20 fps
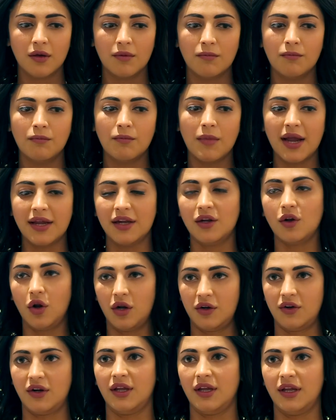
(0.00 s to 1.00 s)

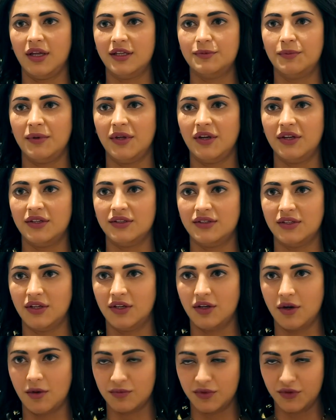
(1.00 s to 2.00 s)
mind-altering experience
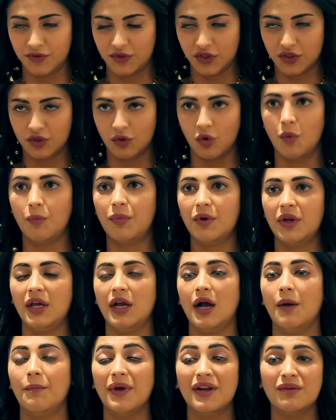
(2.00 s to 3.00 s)
in terms of just
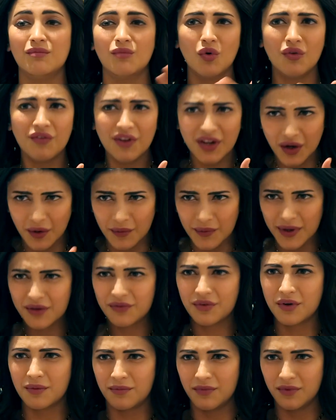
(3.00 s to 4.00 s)
opening up and moving
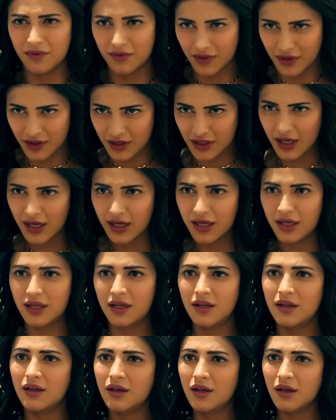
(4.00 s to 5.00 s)
away from the
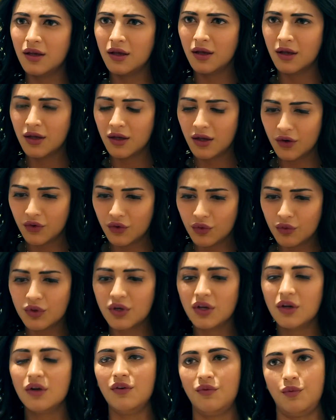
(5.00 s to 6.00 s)
daily
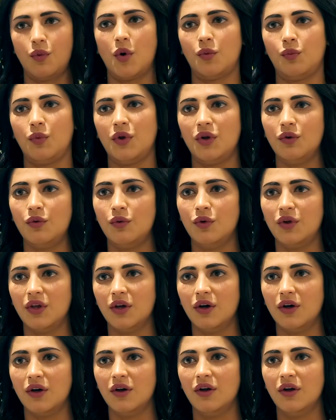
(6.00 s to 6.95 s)
routine of what we do here.